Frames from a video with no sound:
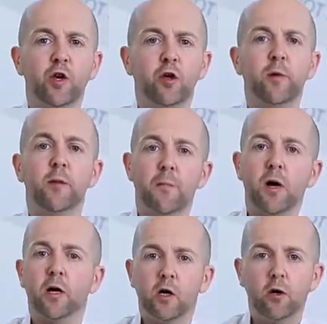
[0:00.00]
human
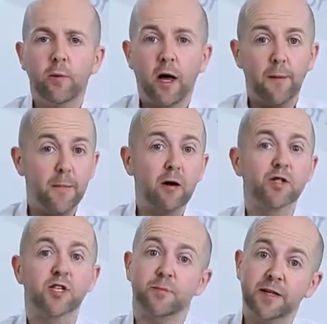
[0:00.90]
myeloma and
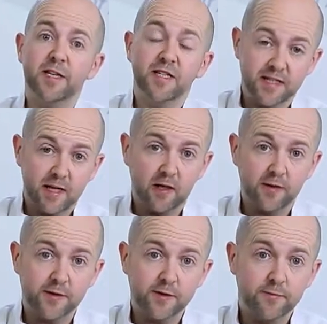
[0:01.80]
mouse spleen
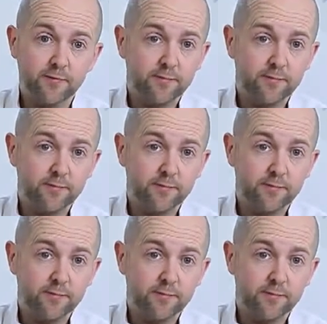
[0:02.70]
cells.